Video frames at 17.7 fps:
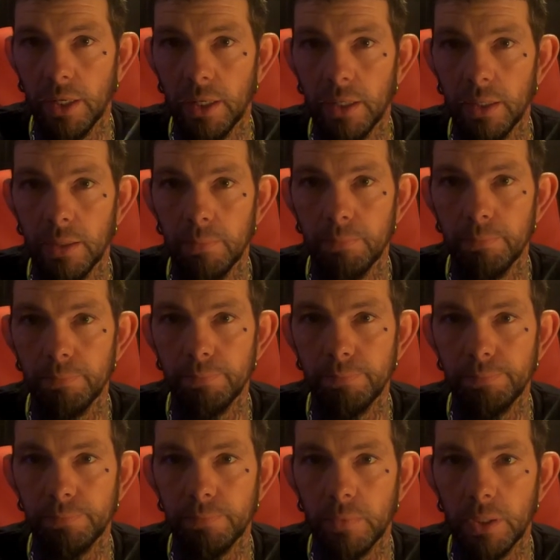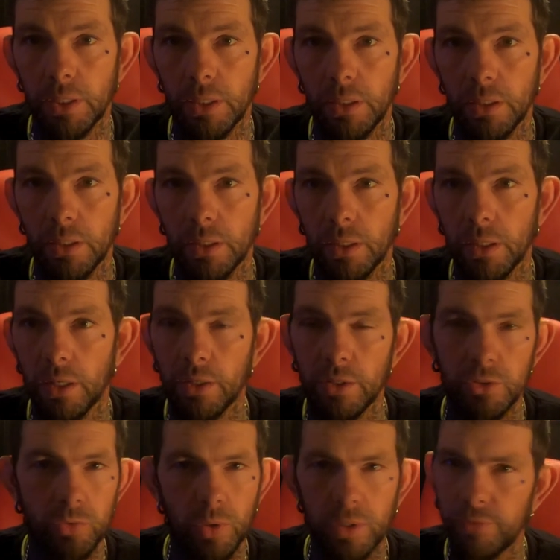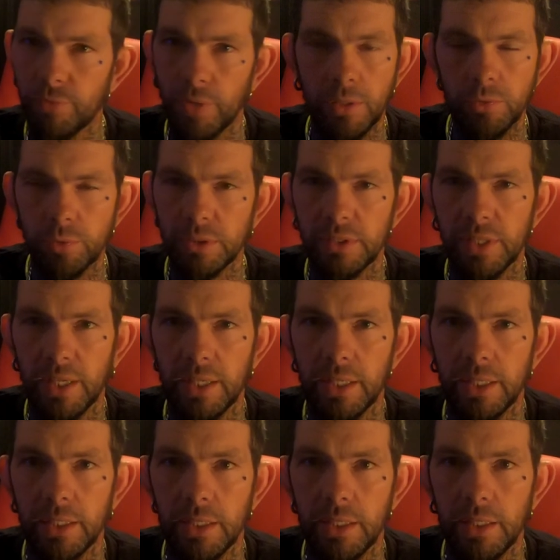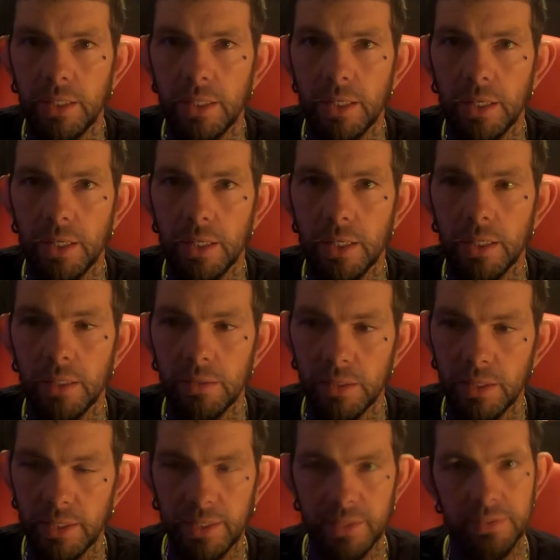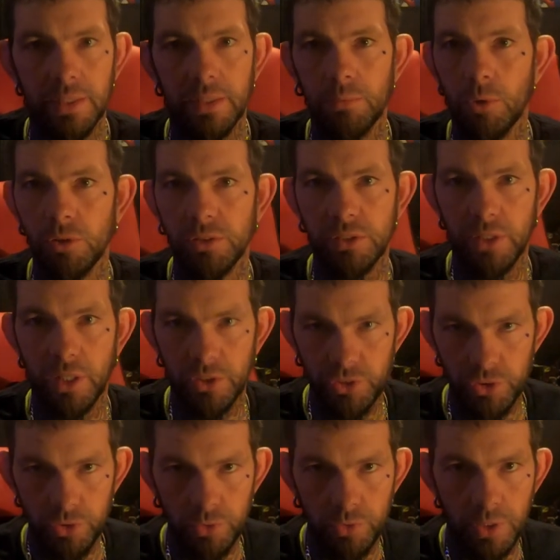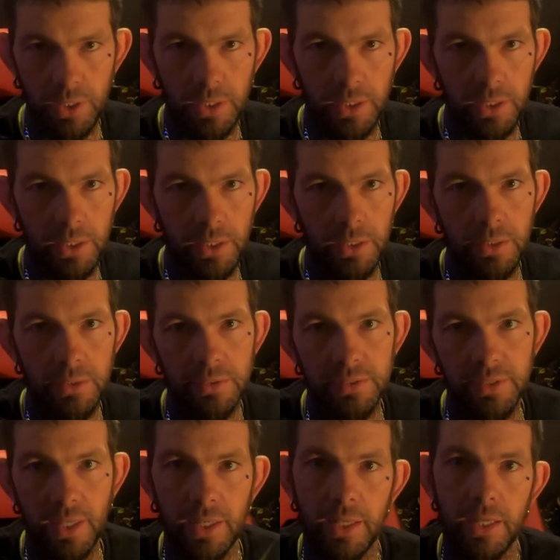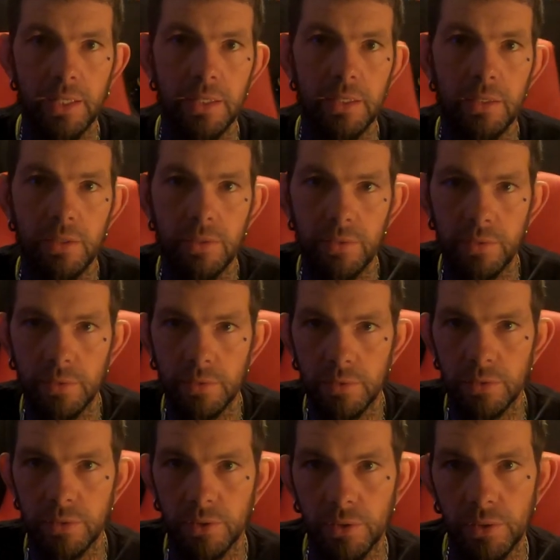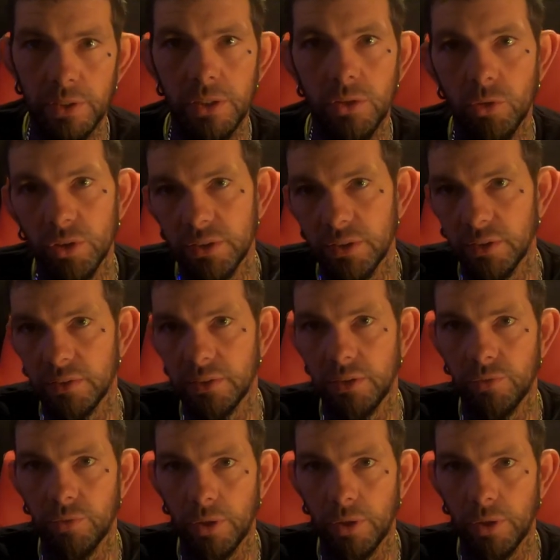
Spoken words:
120 frames per second. Like I said, mostly I shoot in 1080, 30 or 60